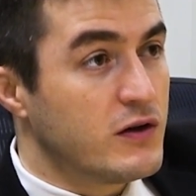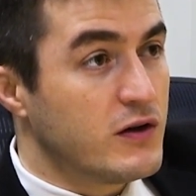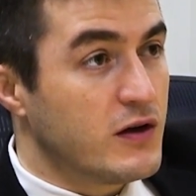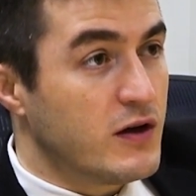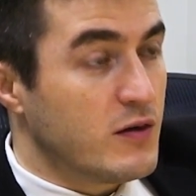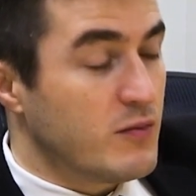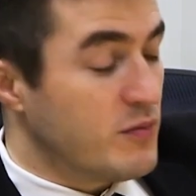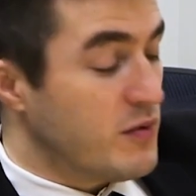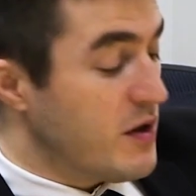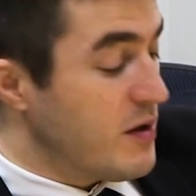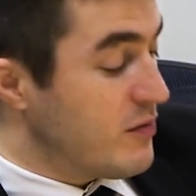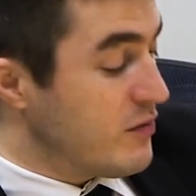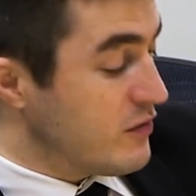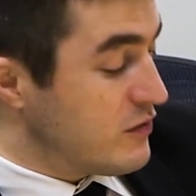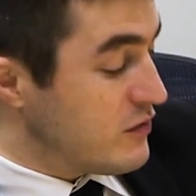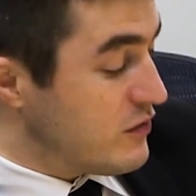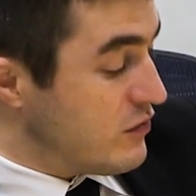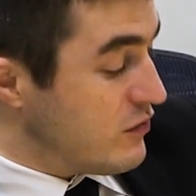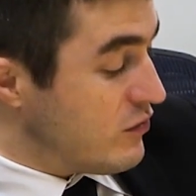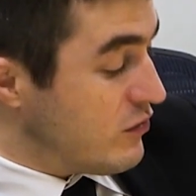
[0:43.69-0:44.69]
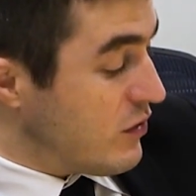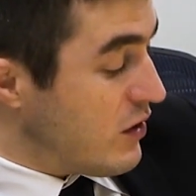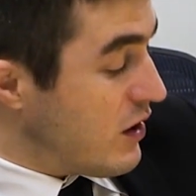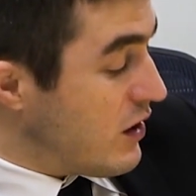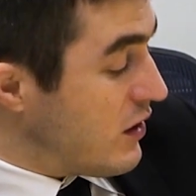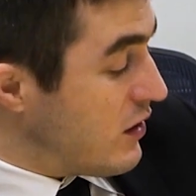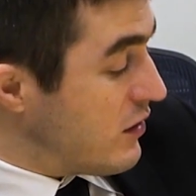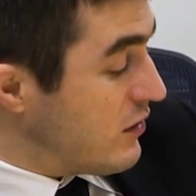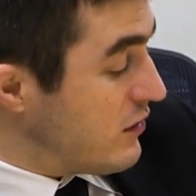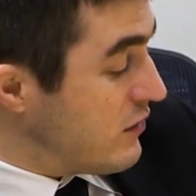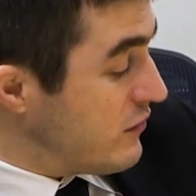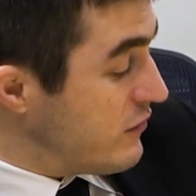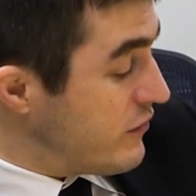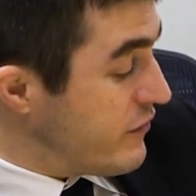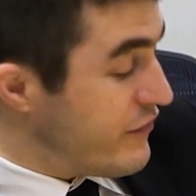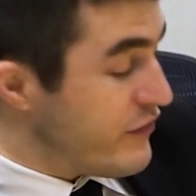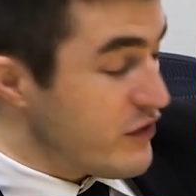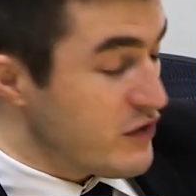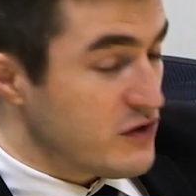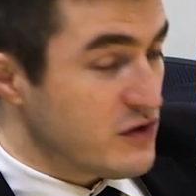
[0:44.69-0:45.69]
and be able to uh,
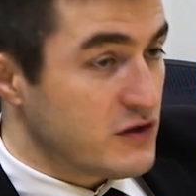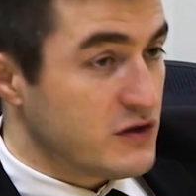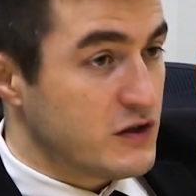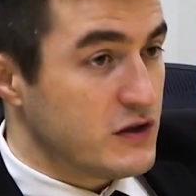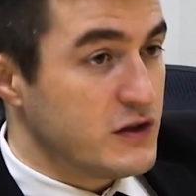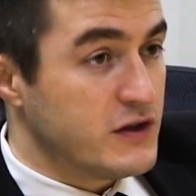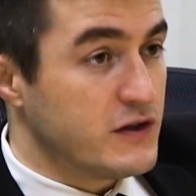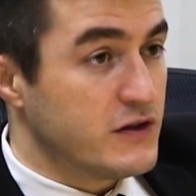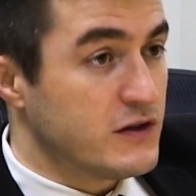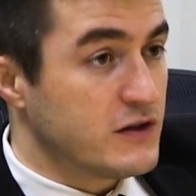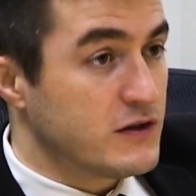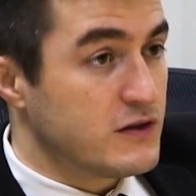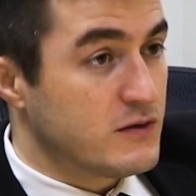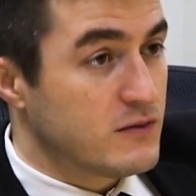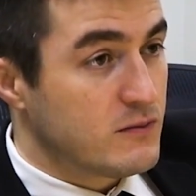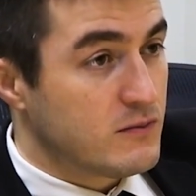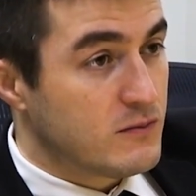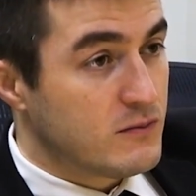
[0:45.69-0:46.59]
reverse engineer it?